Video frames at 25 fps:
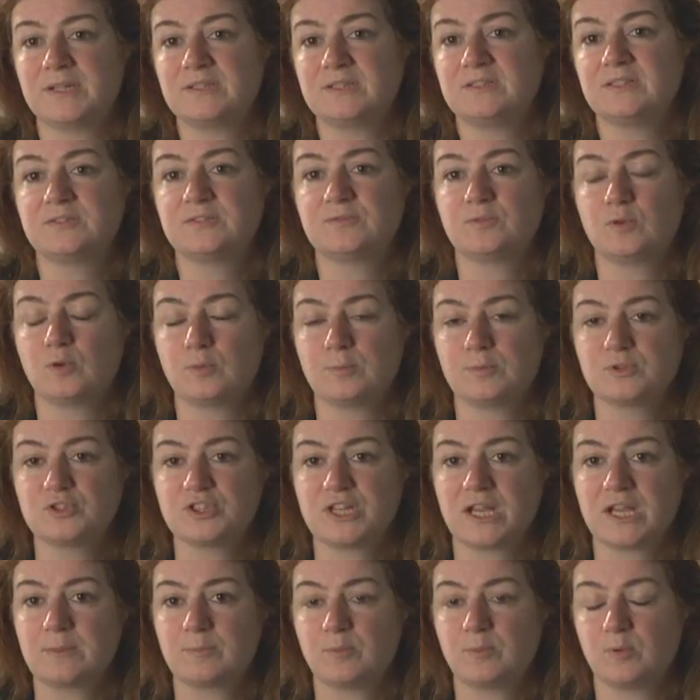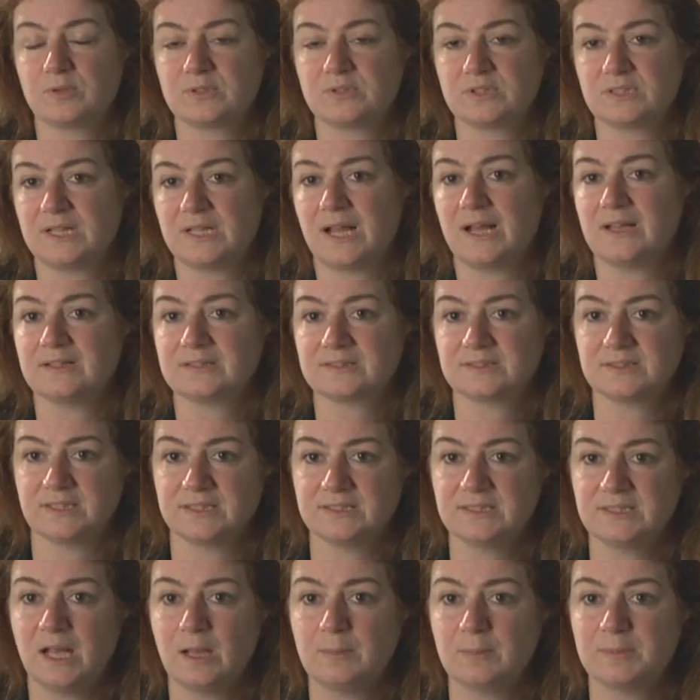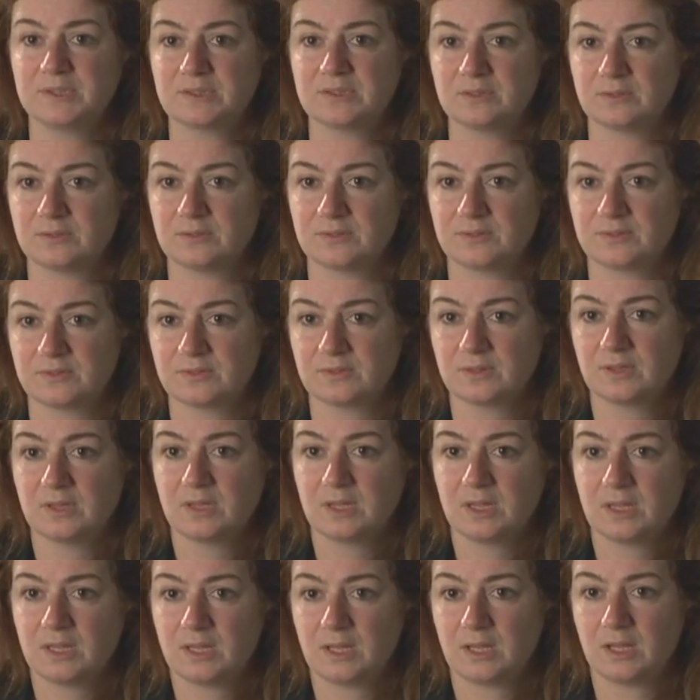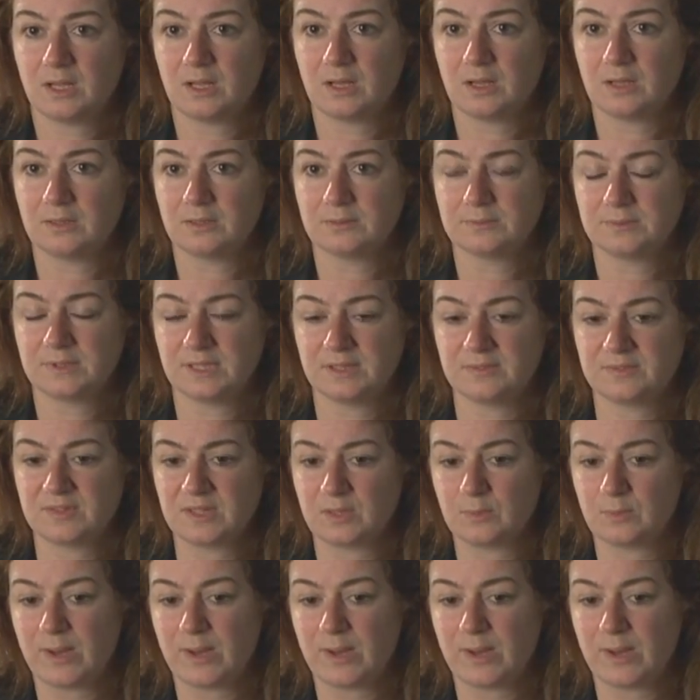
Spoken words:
at this former checkpoint and ask the inhabitants if they